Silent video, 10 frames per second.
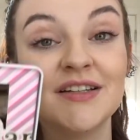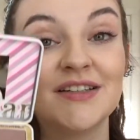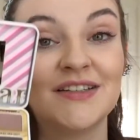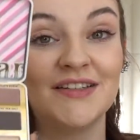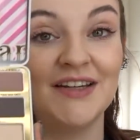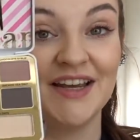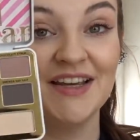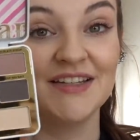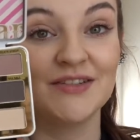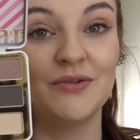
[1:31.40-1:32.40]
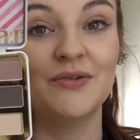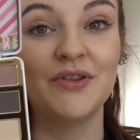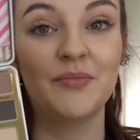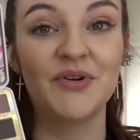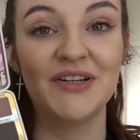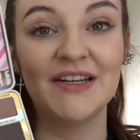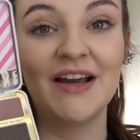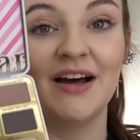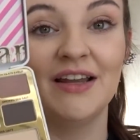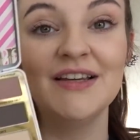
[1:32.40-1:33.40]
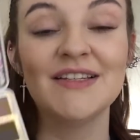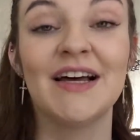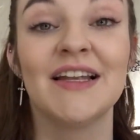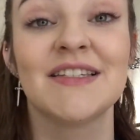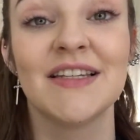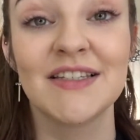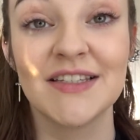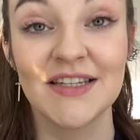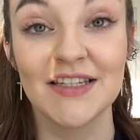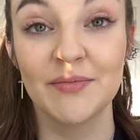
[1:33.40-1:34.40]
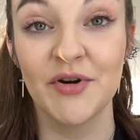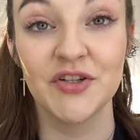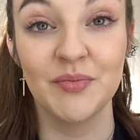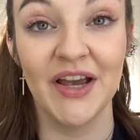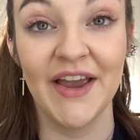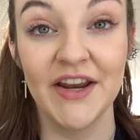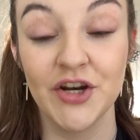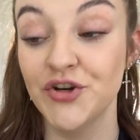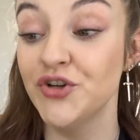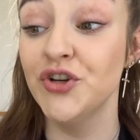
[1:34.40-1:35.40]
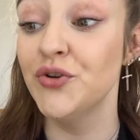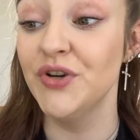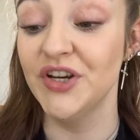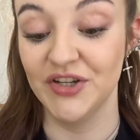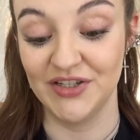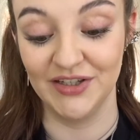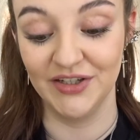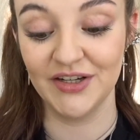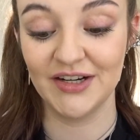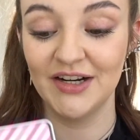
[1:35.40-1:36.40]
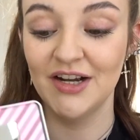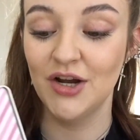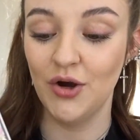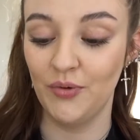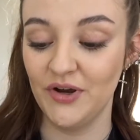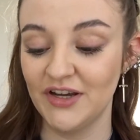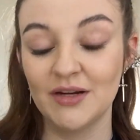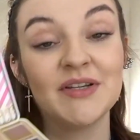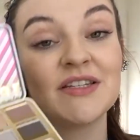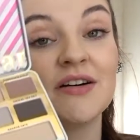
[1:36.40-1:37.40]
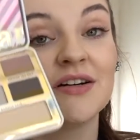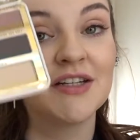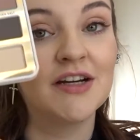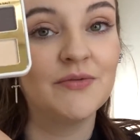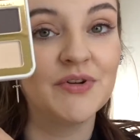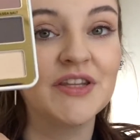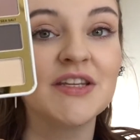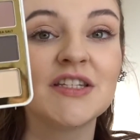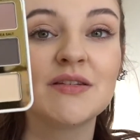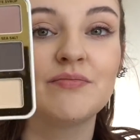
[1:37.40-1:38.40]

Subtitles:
So yes, all the pretty colours, and since this is supposed to be a New Year's look, we're going to be starting off with this